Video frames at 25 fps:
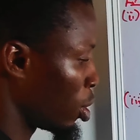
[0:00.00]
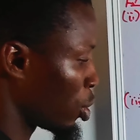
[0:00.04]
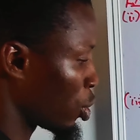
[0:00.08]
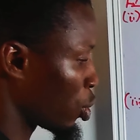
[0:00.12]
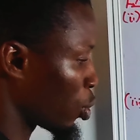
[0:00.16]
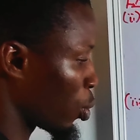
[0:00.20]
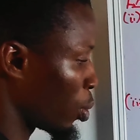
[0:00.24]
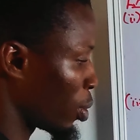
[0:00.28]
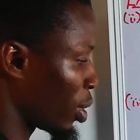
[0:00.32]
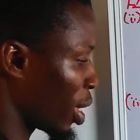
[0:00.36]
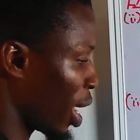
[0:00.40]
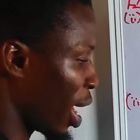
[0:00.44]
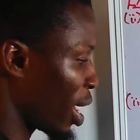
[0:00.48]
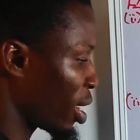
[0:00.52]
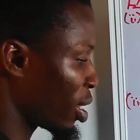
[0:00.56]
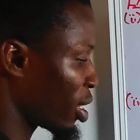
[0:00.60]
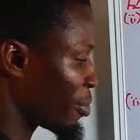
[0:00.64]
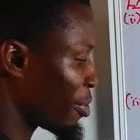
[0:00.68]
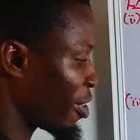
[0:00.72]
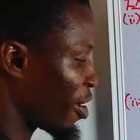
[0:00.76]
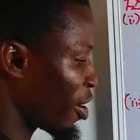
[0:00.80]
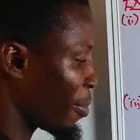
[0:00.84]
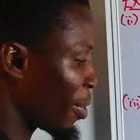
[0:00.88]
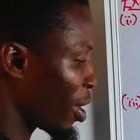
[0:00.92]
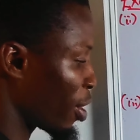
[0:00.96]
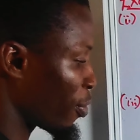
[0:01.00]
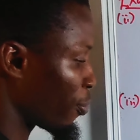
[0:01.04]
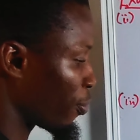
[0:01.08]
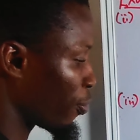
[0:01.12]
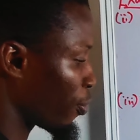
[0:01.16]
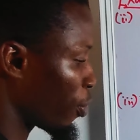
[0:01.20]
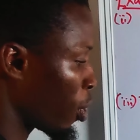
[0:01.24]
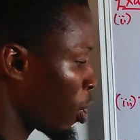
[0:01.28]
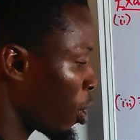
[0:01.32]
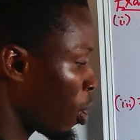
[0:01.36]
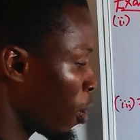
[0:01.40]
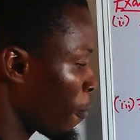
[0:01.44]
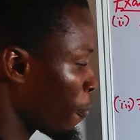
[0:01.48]
So 9 divided by
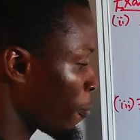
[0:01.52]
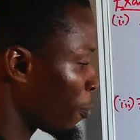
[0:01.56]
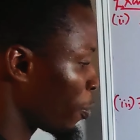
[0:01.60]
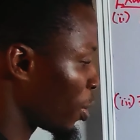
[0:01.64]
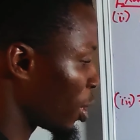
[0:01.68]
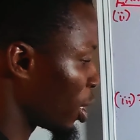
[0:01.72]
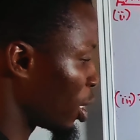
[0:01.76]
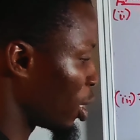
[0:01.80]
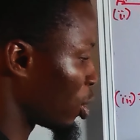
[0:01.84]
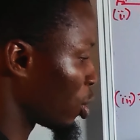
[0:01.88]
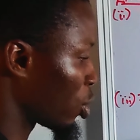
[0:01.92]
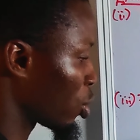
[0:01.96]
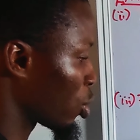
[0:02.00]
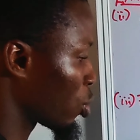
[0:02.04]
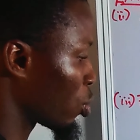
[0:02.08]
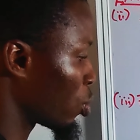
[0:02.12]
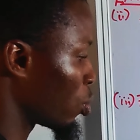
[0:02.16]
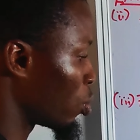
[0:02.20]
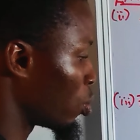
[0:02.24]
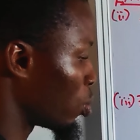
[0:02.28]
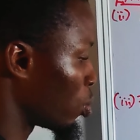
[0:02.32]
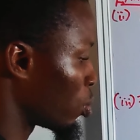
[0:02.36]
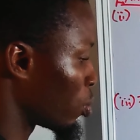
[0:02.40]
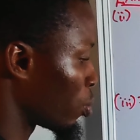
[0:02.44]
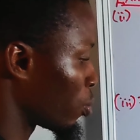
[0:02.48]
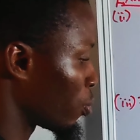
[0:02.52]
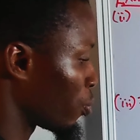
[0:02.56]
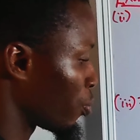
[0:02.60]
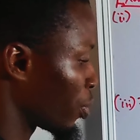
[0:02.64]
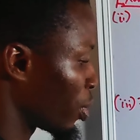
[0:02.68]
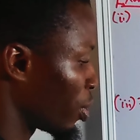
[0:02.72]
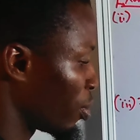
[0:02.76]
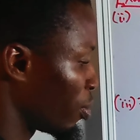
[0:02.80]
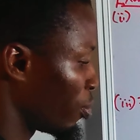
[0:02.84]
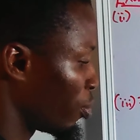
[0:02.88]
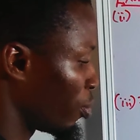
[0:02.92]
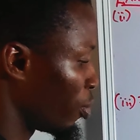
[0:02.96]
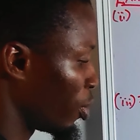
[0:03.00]
4 is 2.
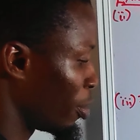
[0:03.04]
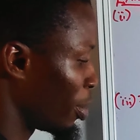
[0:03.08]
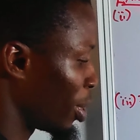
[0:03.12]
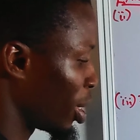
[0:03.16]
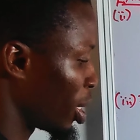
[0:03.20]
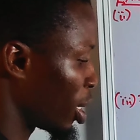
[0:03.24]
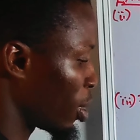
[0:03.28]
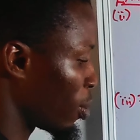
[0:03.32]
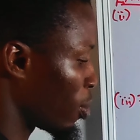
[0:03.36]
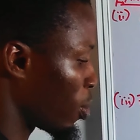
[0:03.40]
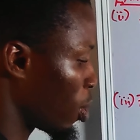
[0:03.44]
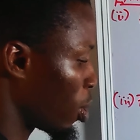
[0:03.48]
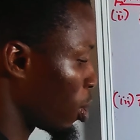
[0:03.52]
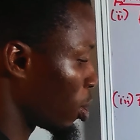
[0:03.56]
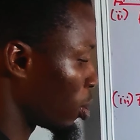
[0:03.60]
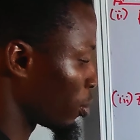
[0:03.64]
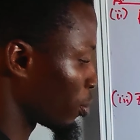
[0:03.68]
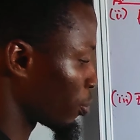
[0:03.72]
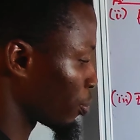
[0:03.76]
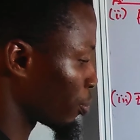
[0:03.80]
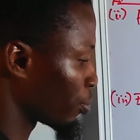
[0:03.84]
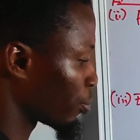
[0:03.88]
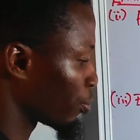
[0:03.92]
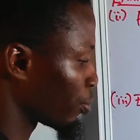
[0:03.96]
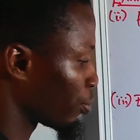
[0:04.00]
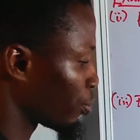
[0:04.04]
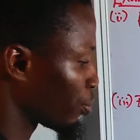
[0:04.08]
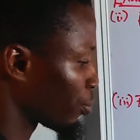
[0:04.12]
Remainder 1.